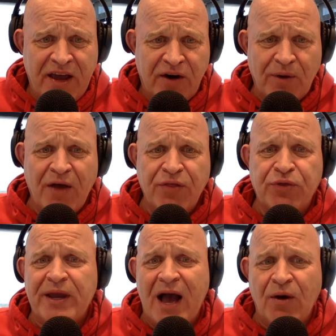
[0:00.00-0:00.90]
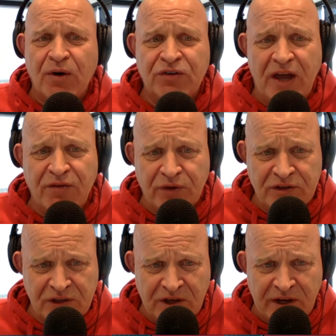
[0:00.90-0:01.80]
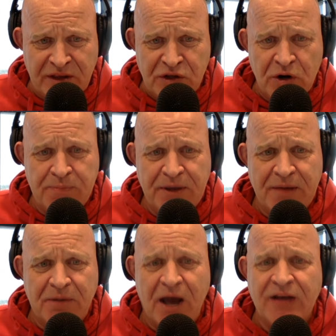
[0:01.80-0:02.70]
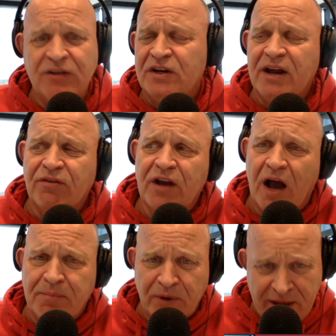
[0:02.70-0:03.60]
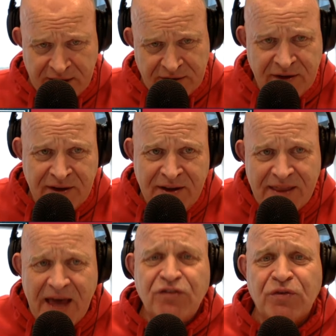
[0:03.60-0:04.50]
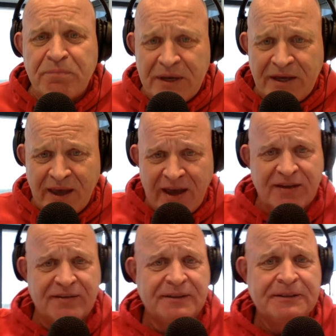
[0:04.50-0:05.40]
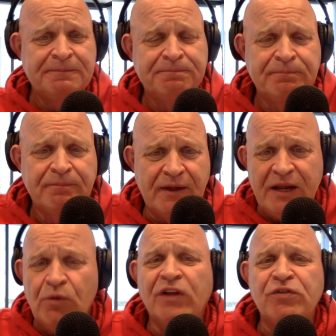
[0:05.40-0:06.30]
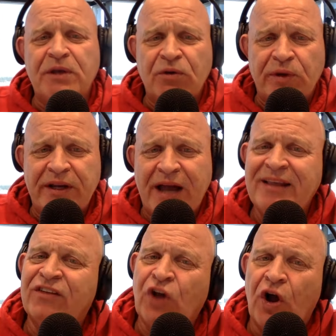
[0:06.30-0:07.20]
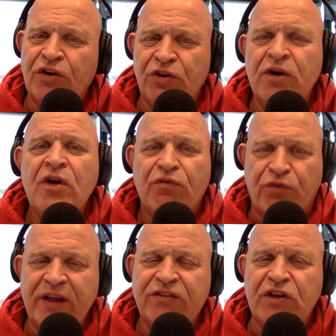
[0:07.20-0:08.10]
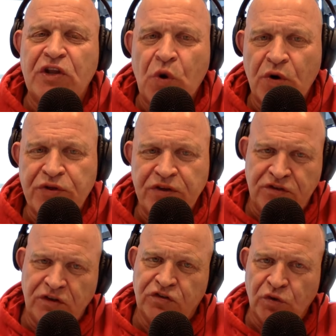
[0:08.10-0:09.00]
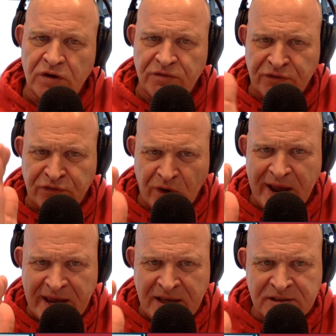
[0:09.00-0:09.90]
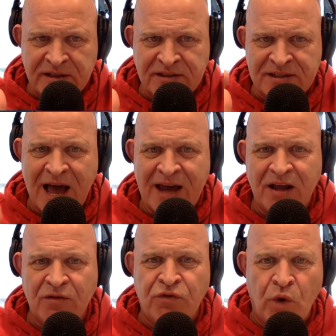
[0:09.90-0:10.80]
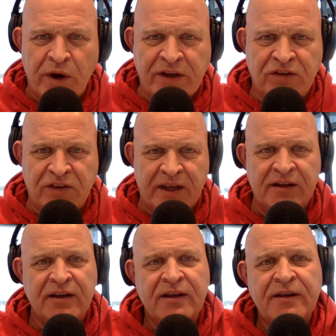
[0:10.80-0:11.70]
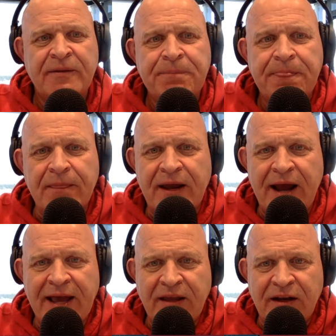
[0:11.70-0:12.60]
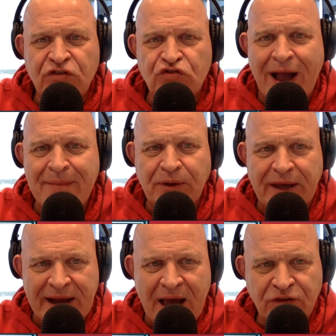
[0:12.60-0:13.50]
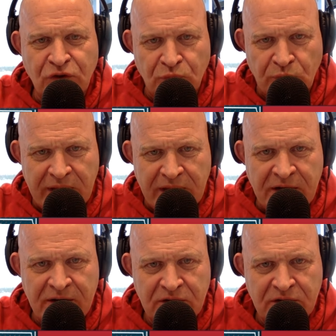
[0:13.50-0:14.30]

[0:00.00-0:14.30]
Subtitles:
and around 3 hours every Sunday. The European mind could never comprehend. That is from BK. And he wants me to read. It's hard to do. France in the North is just sort of a phrase. It's not a voice that I can extrapolate out to read